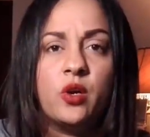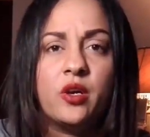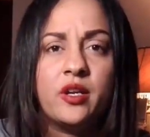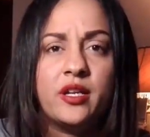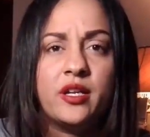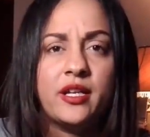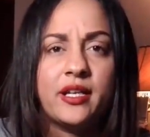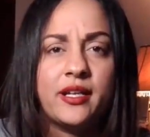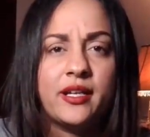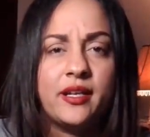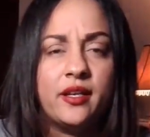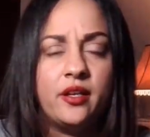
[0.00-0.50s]

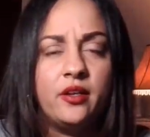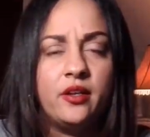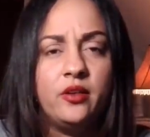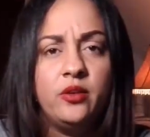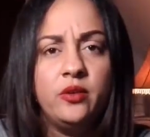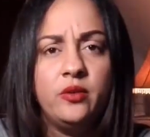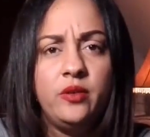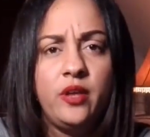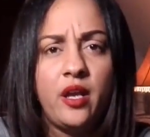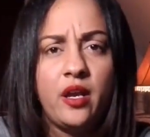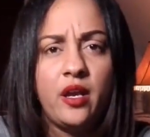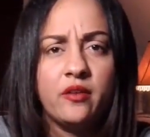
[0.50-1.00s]
work in a
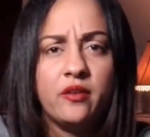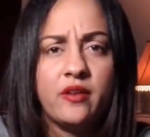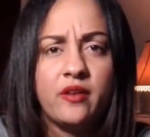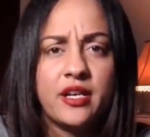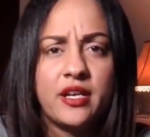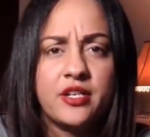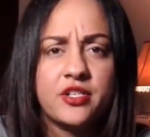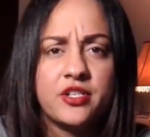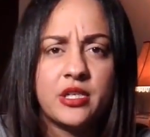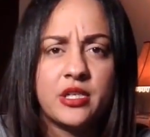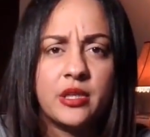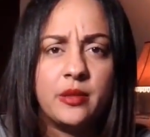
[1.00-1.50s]
new
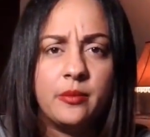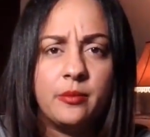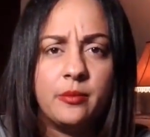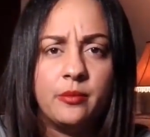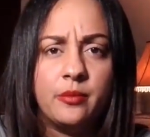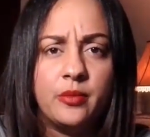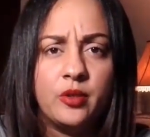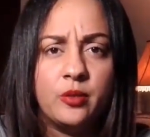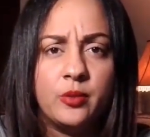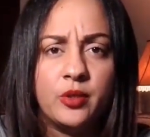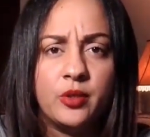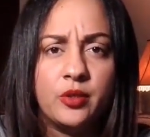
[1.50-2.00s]
direction,
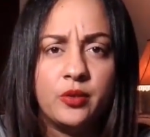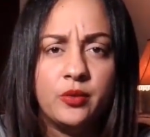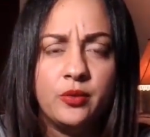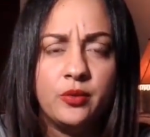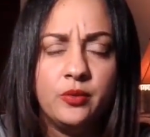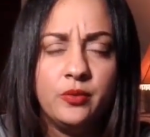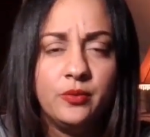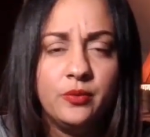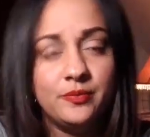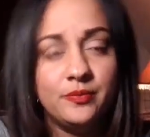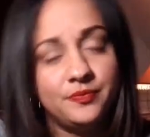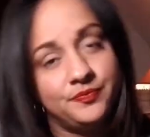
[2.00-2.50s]
boo
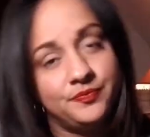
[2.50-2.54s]
boo.